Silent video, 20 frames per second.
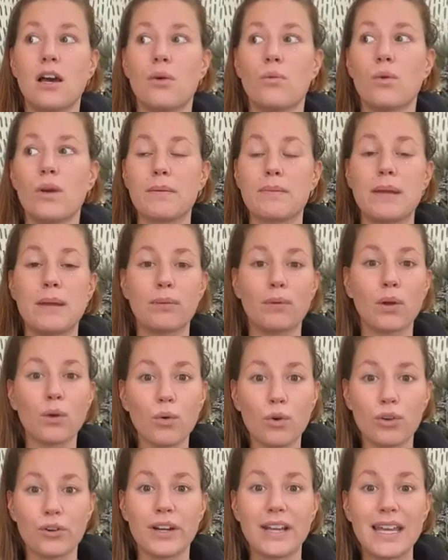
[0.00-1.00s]
what people are
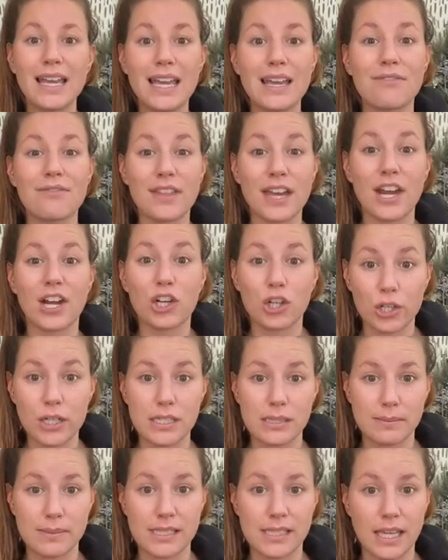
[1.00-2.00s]
ordering if they are
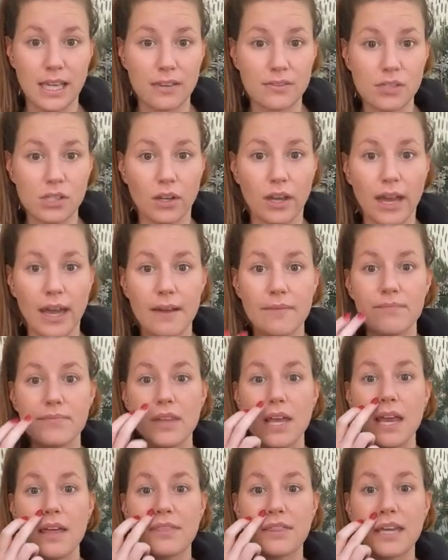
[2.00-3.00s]
Christmas gifts, okay?
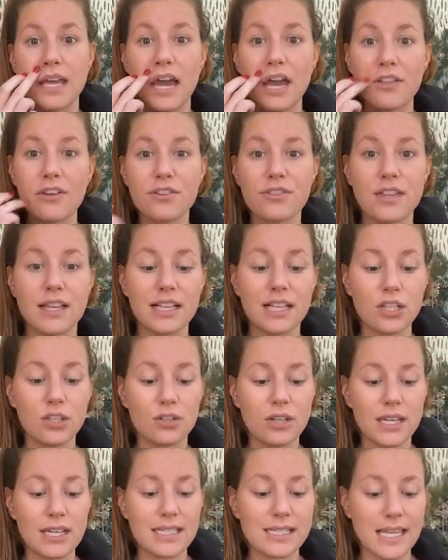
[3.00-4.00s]
The other thing that you
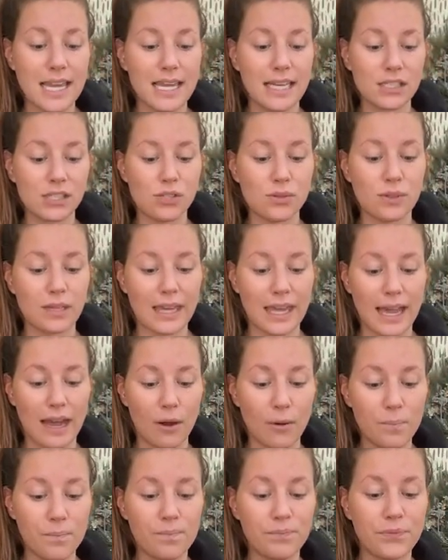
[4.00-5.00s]
need to take into
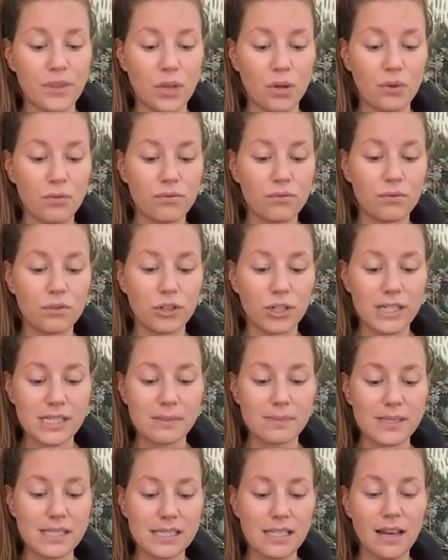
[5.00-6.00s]
account,
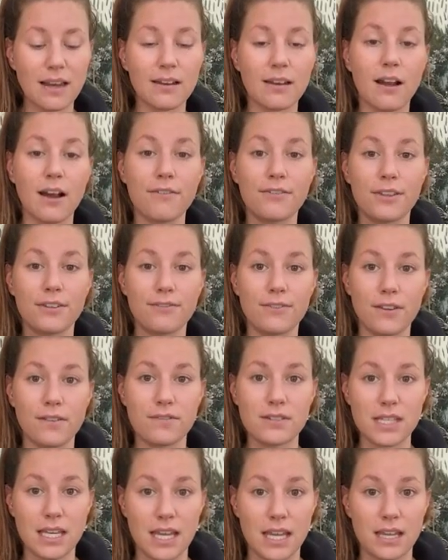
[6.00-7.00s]
Christmas cutoff, the
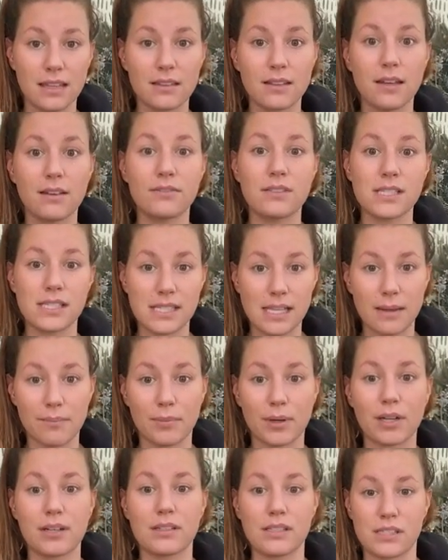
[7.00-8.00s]
15th of
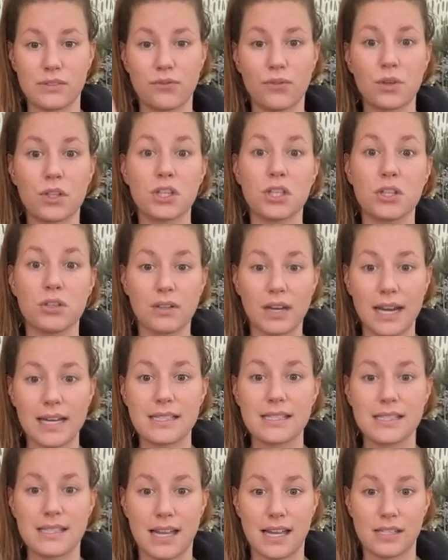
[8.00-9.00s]
December, is for the
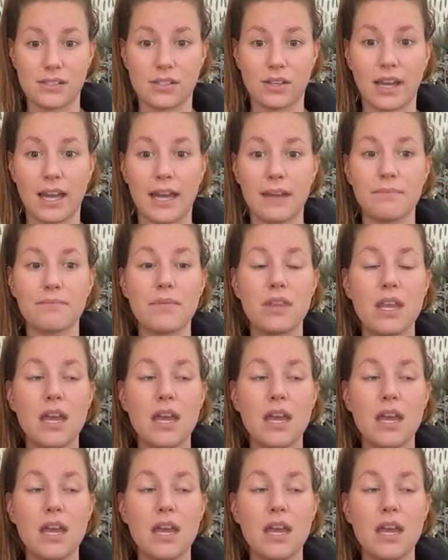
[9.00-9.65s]
United States, okay?